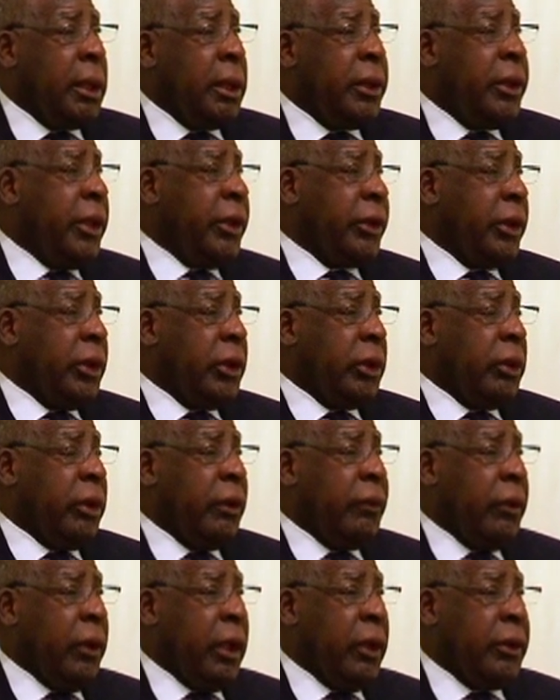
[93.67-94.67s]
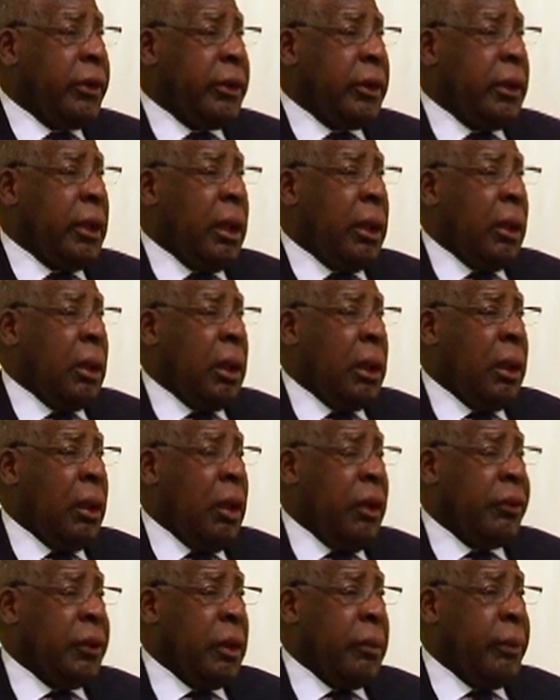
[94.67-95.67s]
In addition to a very
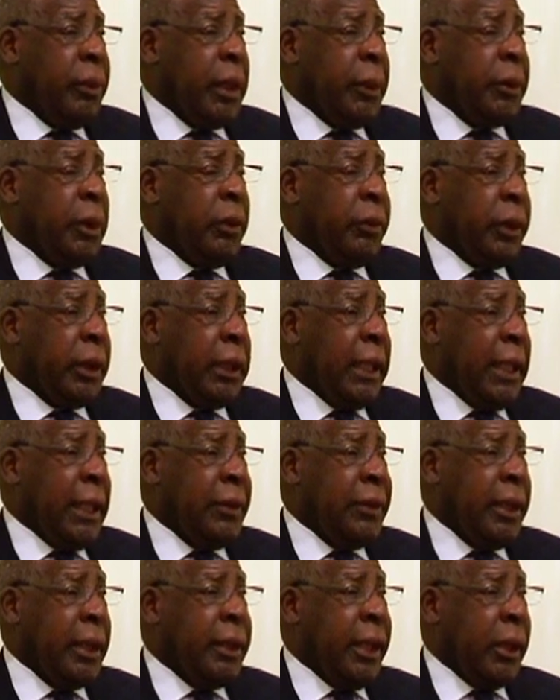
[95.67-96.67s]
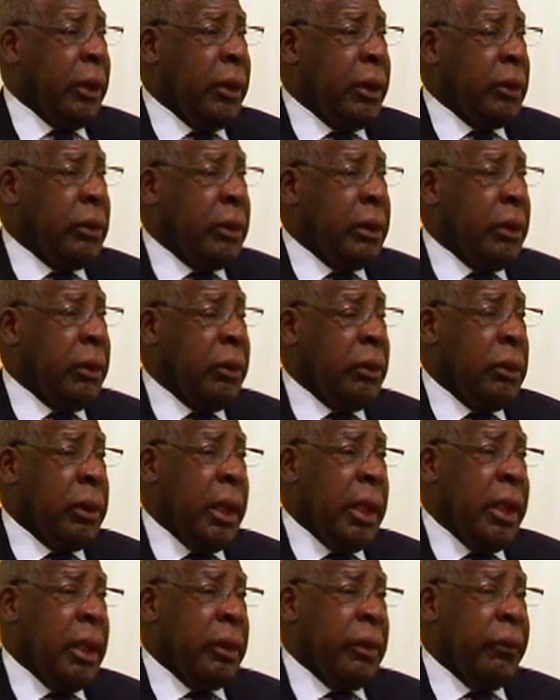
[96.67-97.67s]
often people don't realize that not only do
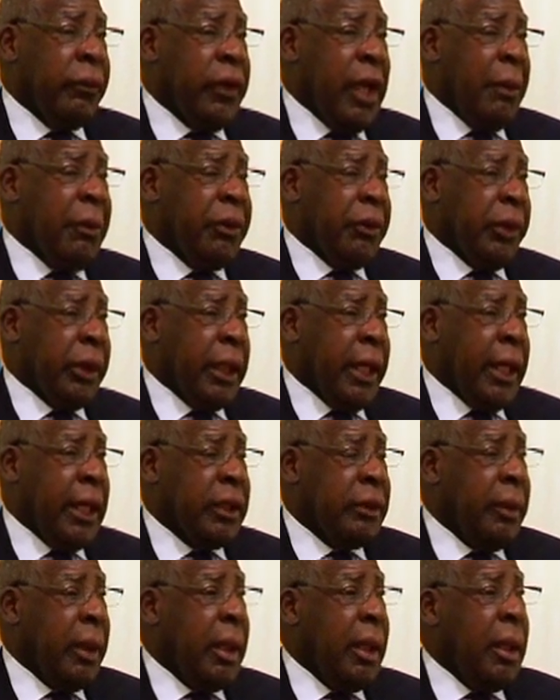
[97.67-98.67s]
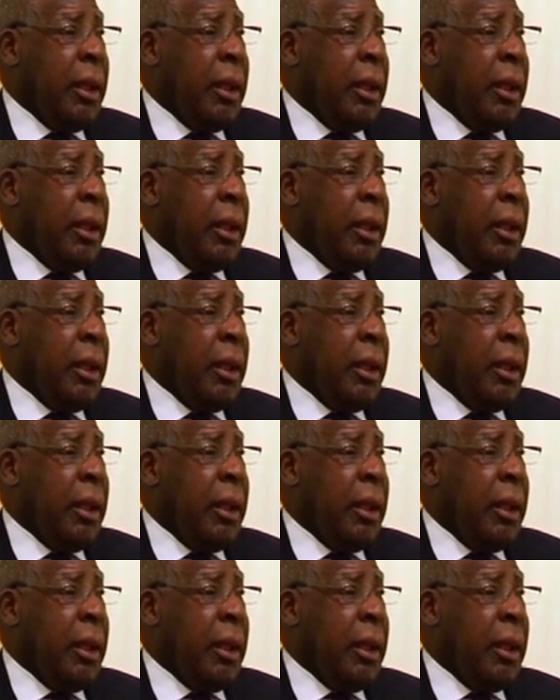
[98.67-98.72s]
families realize,